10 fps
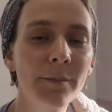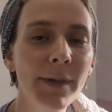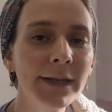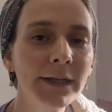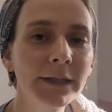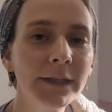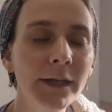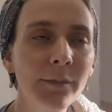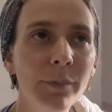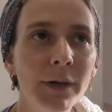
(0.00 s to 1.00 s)

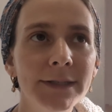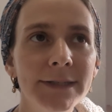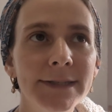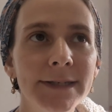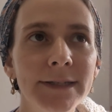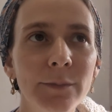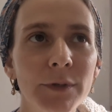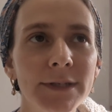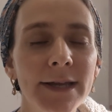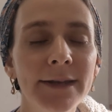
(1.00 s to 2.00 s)
medically, but sixty
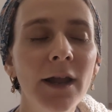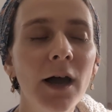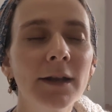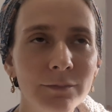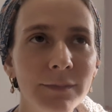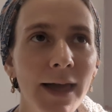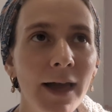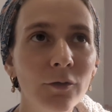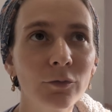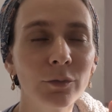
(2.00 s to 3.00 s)
percent not.
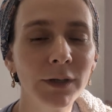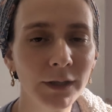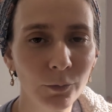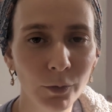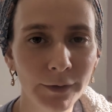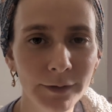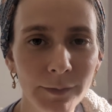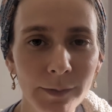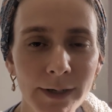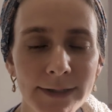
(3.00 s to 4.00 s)
That really worried
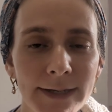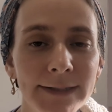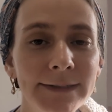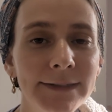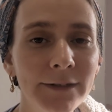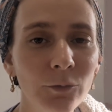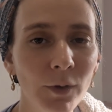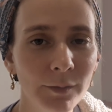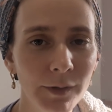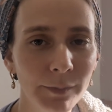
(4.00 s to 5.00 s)
me because I didn't
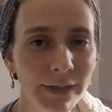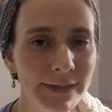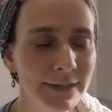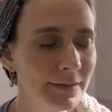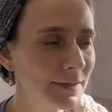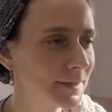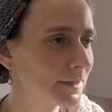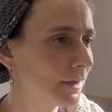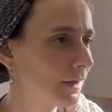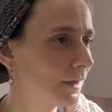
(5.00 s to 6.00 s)
want to be placed in
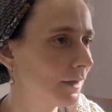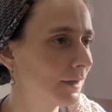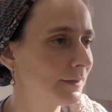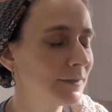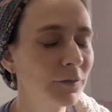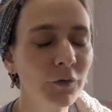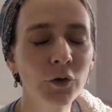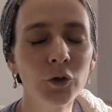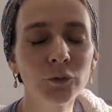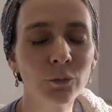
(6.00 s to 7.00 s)
these
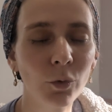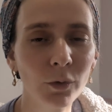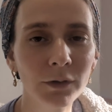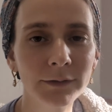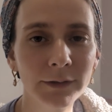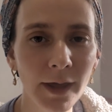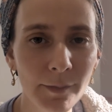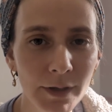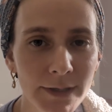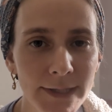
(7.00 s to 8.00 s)
difficult moral
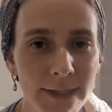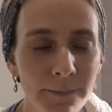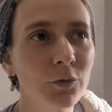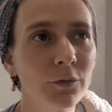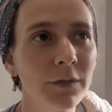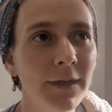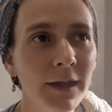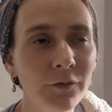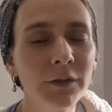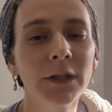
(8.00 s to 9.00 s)
dilemmas. So
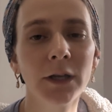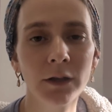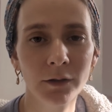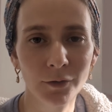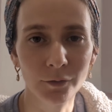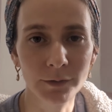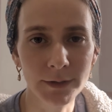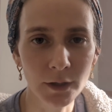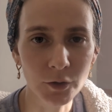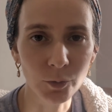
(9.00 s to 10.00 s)
thankfully the
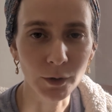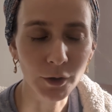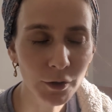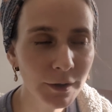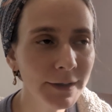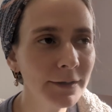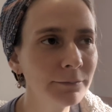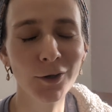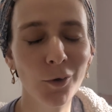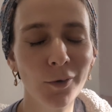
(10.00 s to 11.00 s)
results were
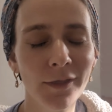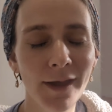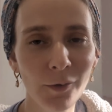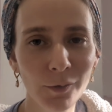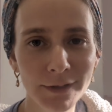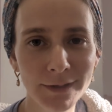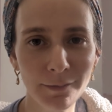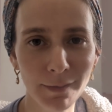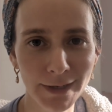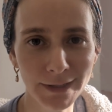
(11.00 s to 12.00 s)
good. So that was
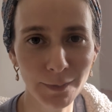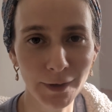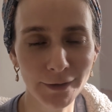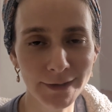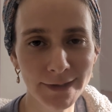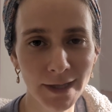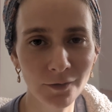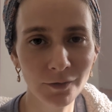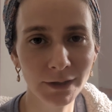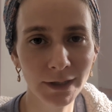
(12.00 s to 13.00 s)
my experience.
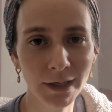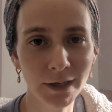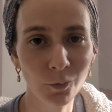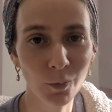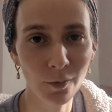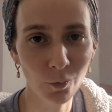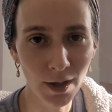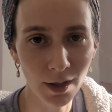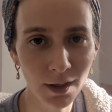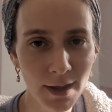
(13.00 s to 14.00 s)
Thankfully it went
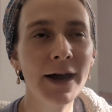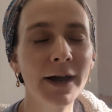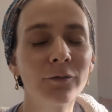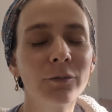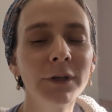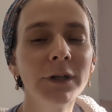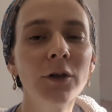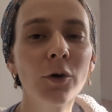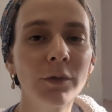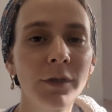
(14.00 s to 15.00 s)
well. And I really
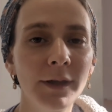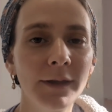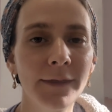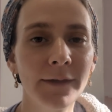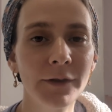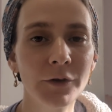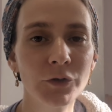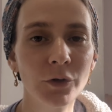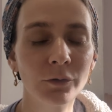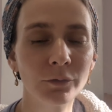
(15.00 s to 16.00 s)
don't think that
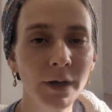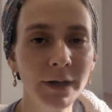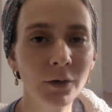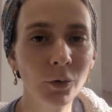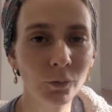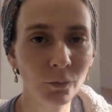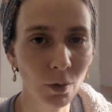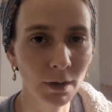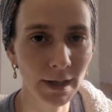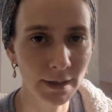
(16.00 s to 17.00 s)
there's a right or
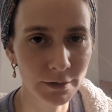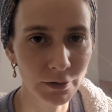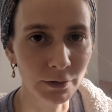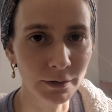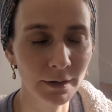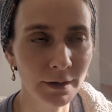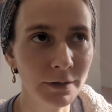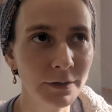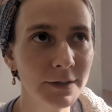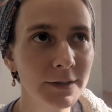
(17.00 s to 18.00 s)
wrong answer.
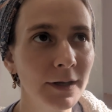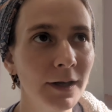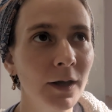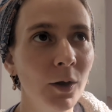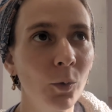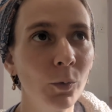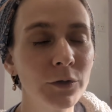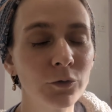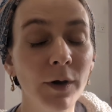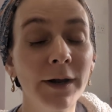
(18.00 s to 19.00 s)
There's
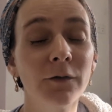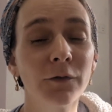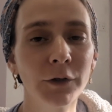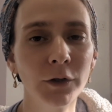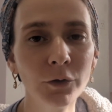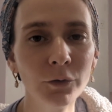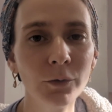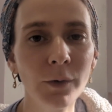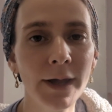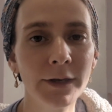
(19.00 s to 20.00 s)
what's right for
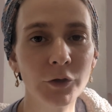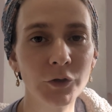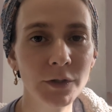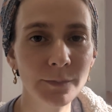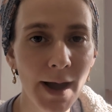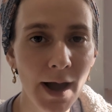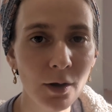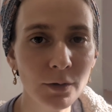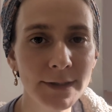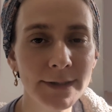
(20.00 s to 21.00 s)
you and your
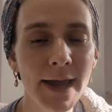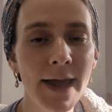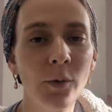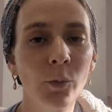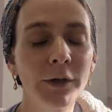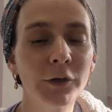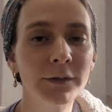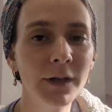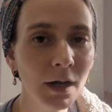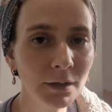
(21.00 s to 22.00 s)
spouse and what your
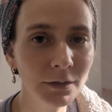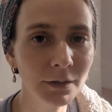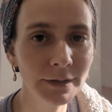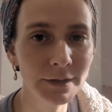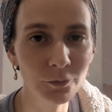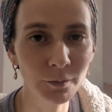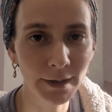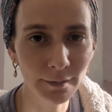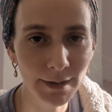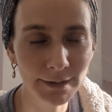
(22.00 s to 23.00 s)
doctor is
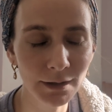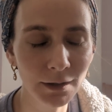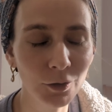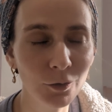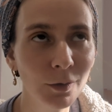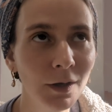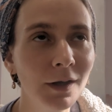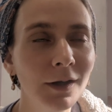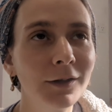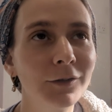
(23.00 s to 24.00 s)
recommending you
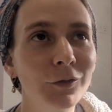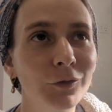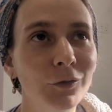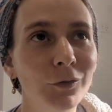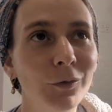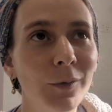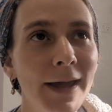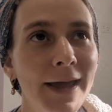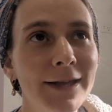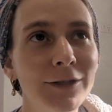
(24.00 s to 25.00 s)
to do.
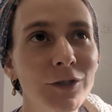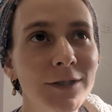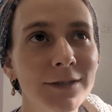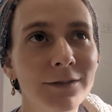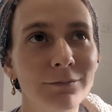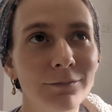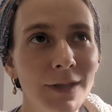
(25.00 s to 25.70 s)
And just